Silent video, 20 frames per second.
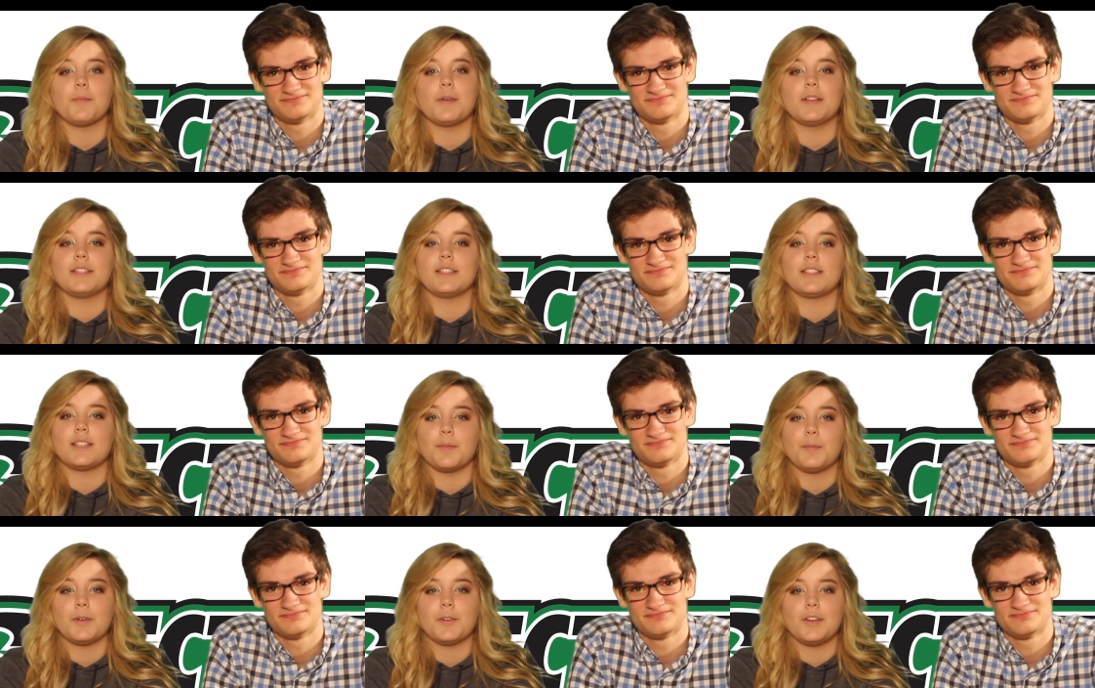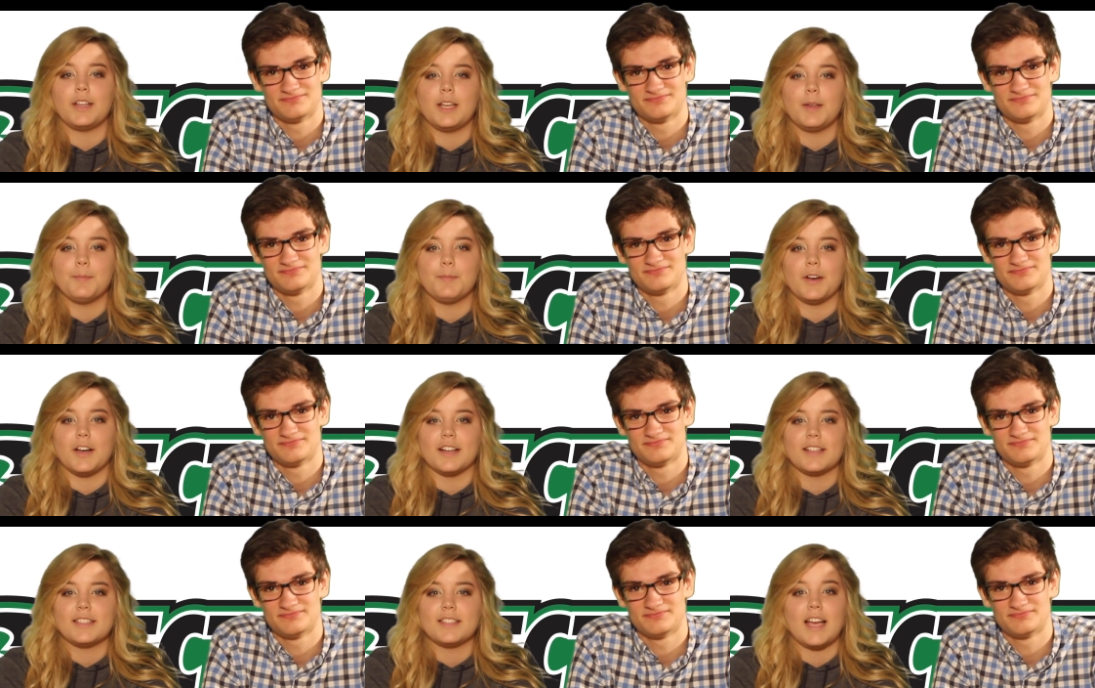Speaker 1: up on summer reading
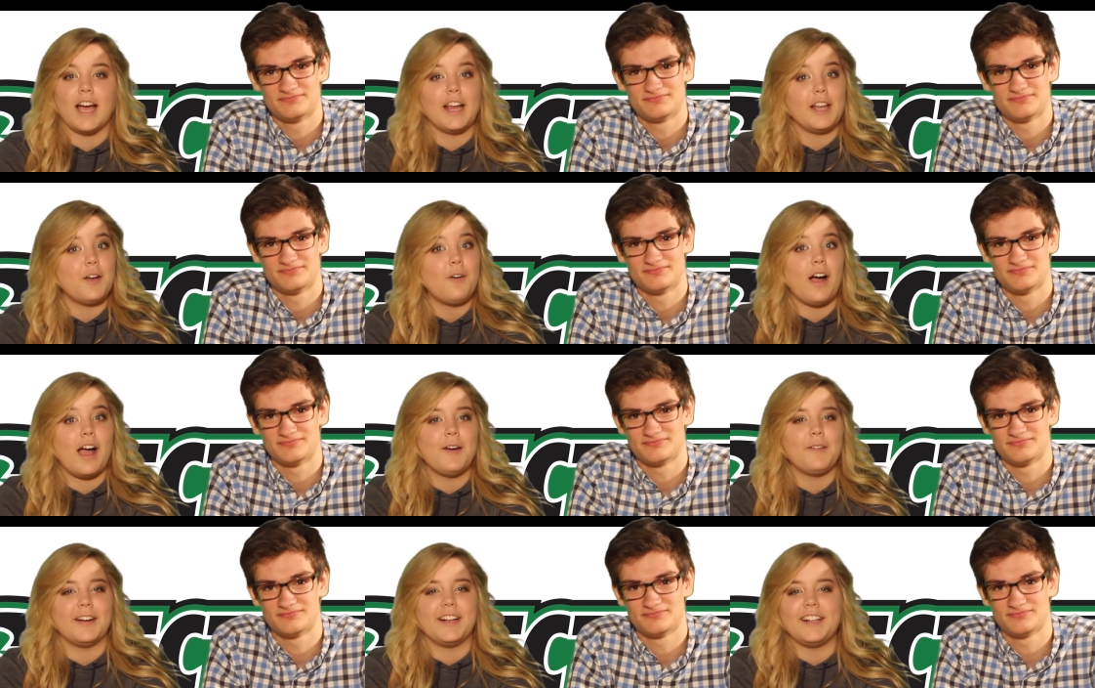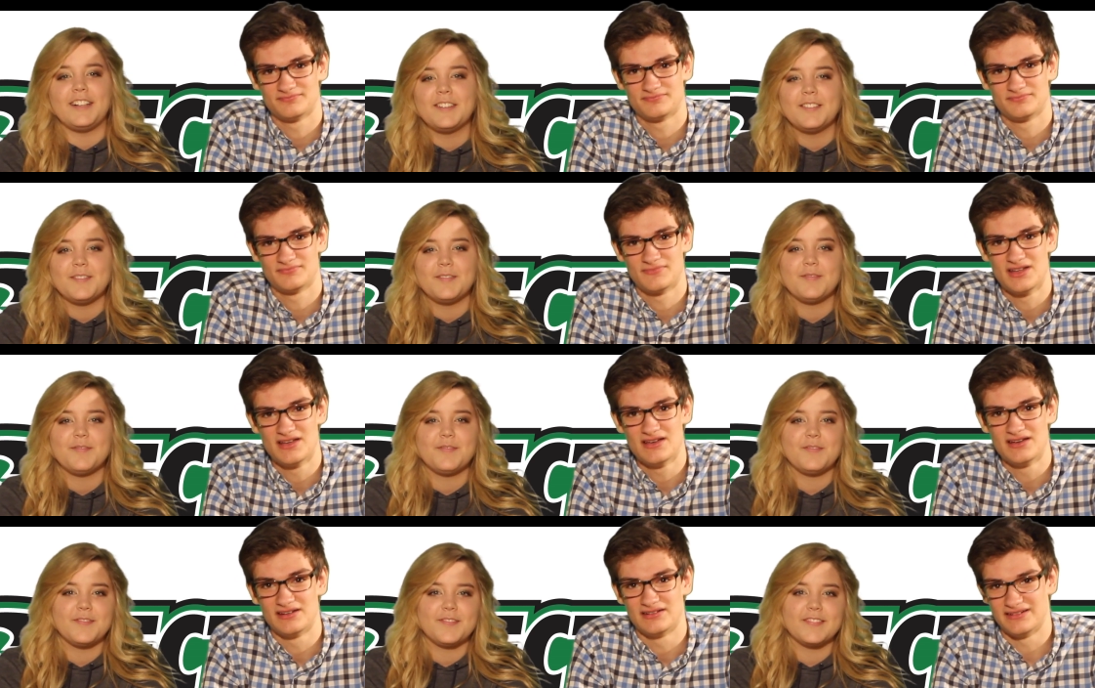books. I know I will.
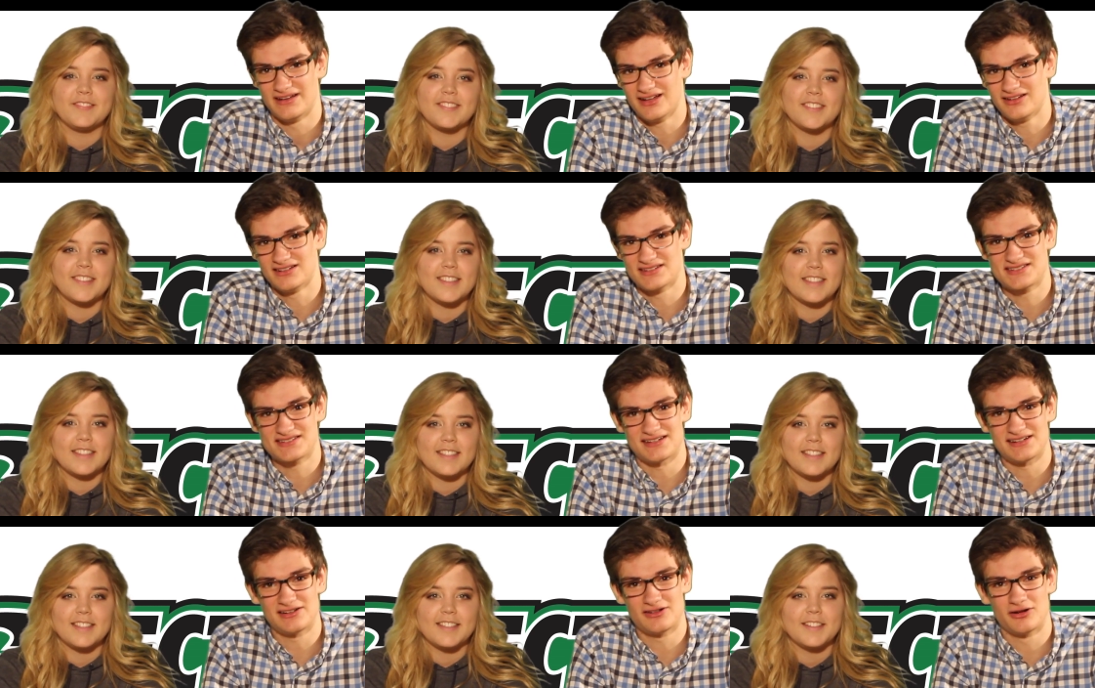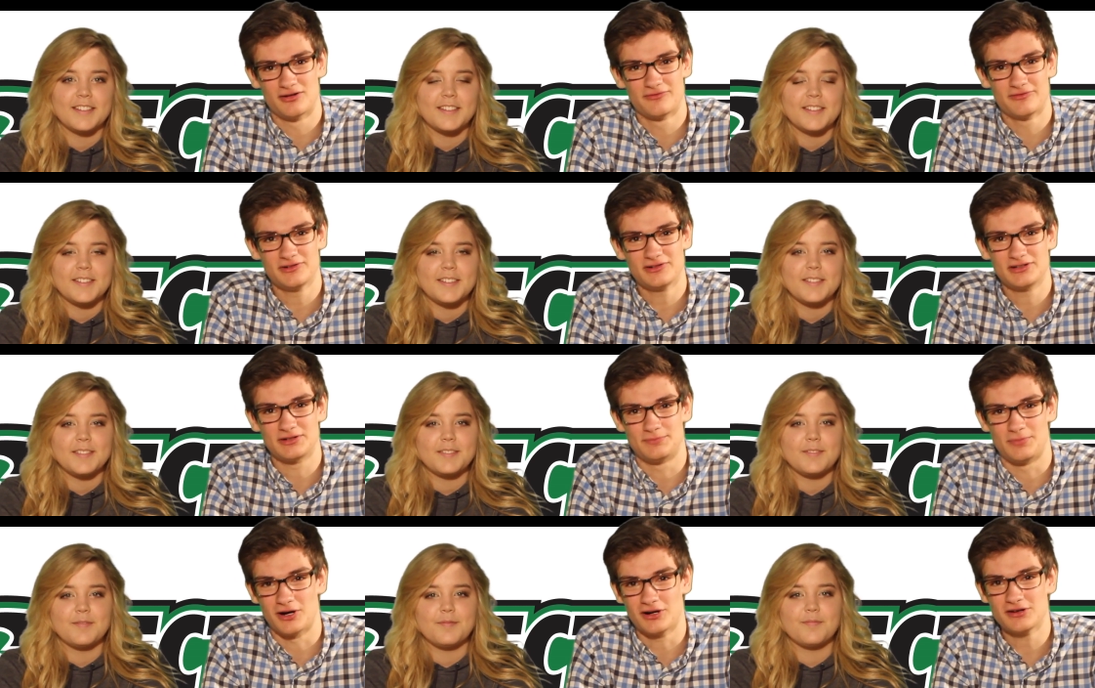
Speaker 2: Now let's send it over
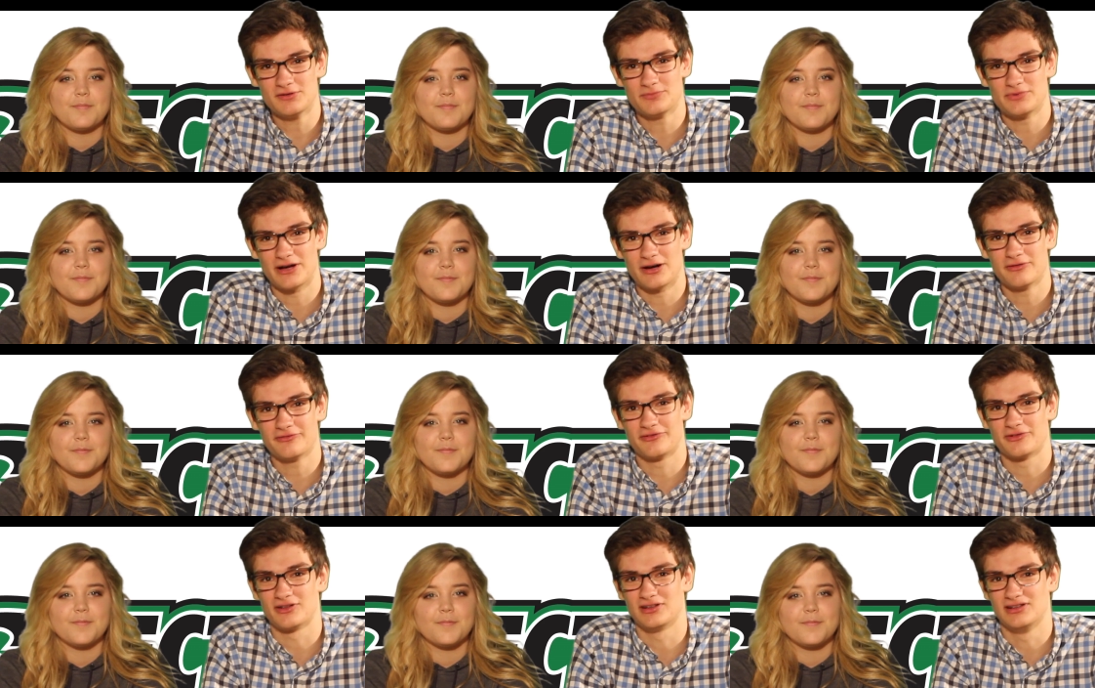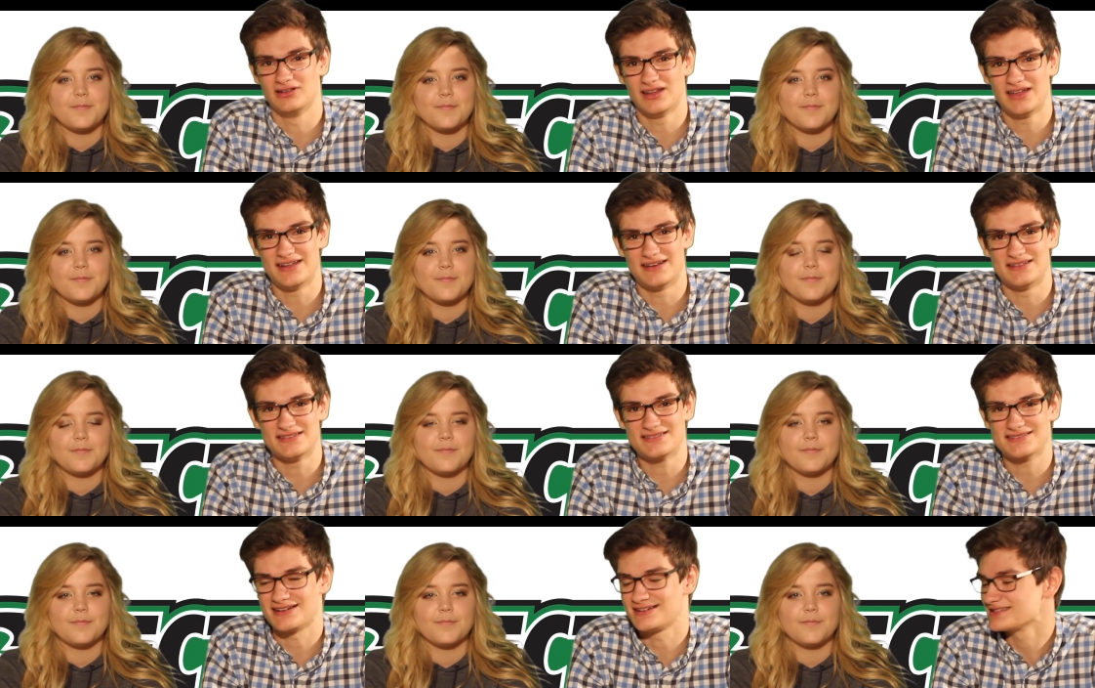to Parker Brown for the
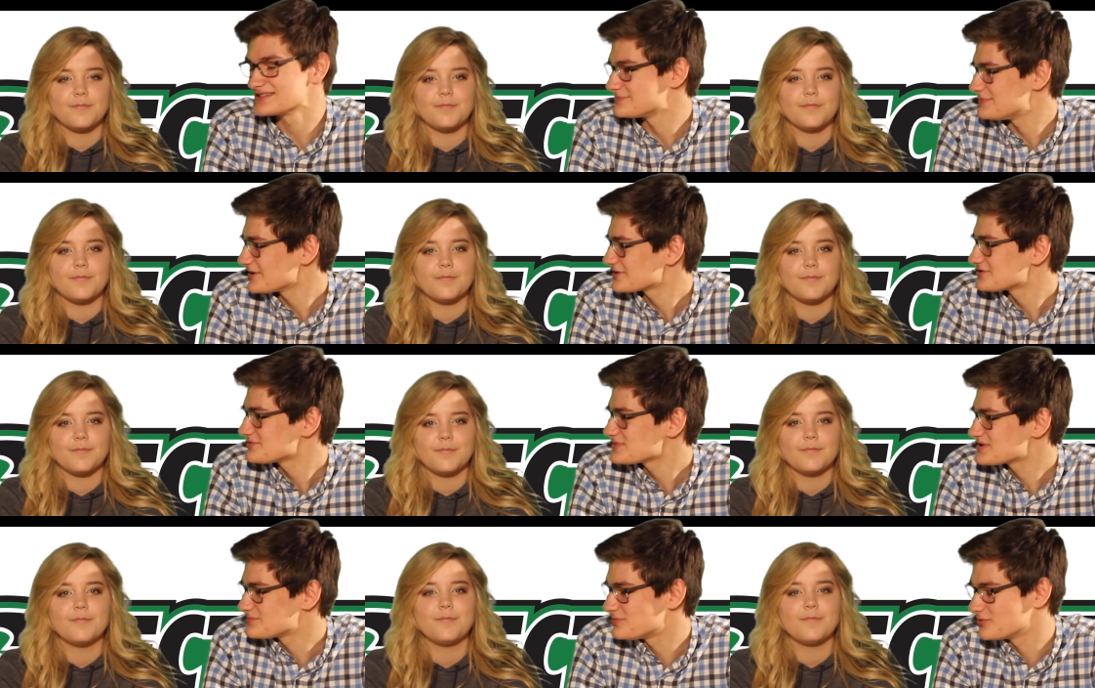latest on Spectrum